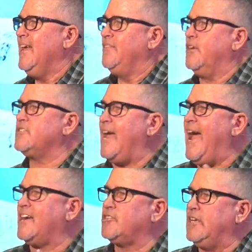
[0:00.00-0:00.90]
there's
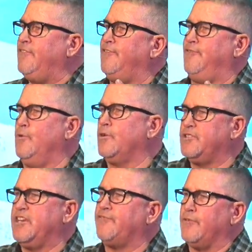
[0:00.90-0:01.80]
actually four
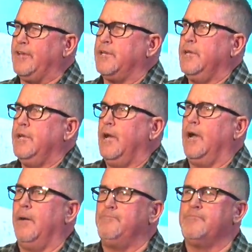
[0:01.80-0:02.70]
different
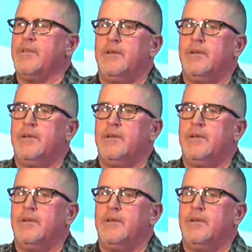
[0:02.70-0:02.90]
um,